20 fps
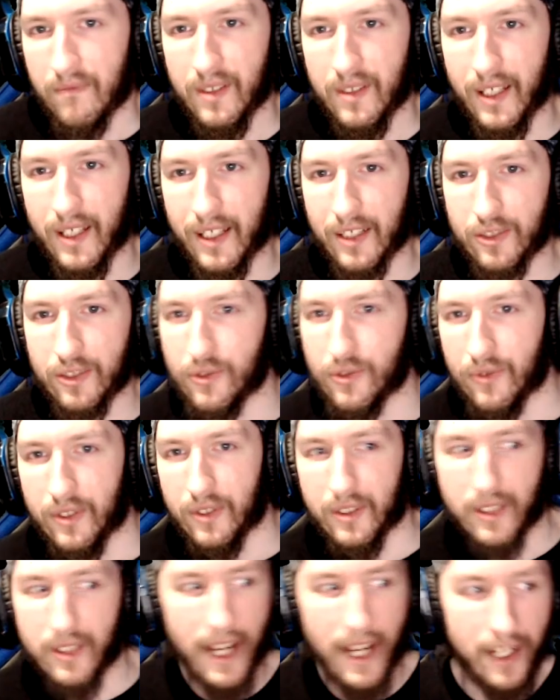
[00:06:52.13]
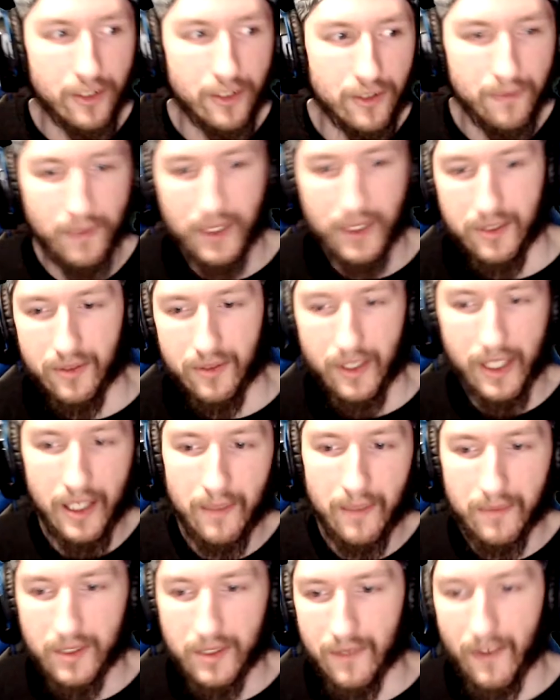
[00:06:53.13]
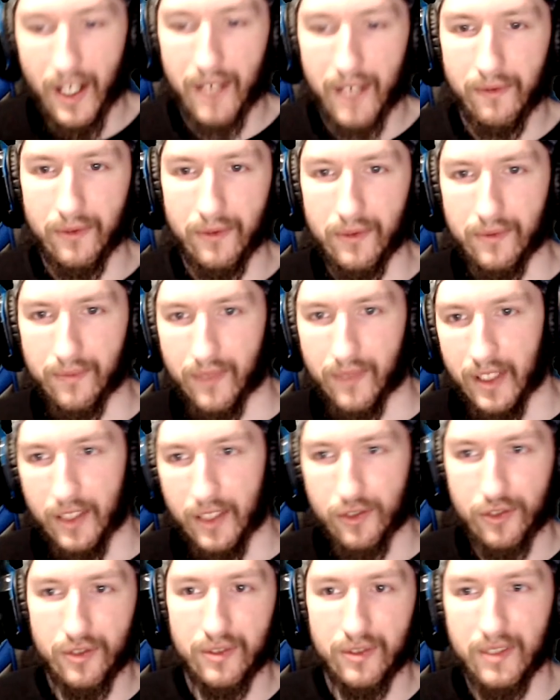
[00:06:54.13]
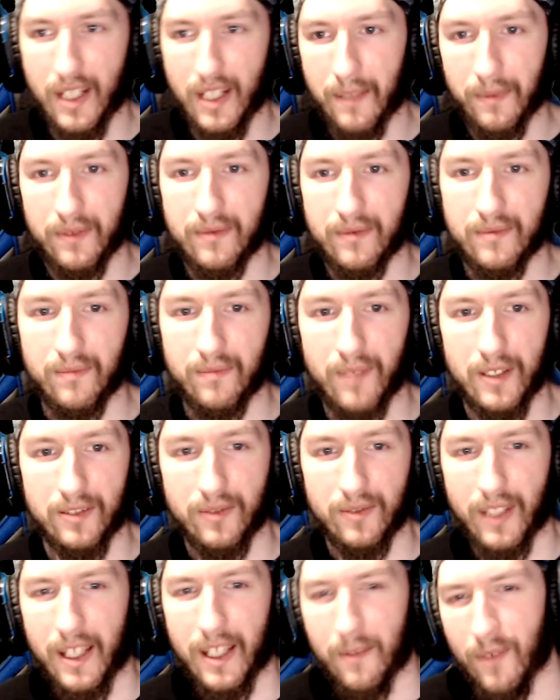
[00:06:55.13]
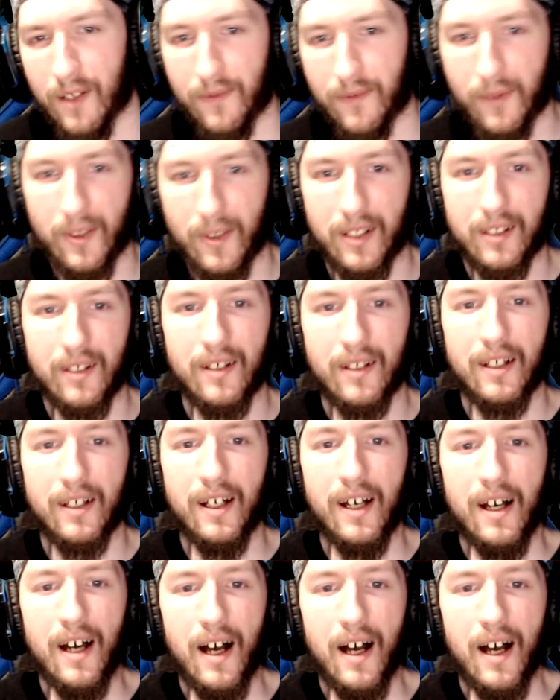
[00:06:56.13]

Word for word: Like a shooter action puzzle game, survival-ish type of puzzle game, whatever you want to call it.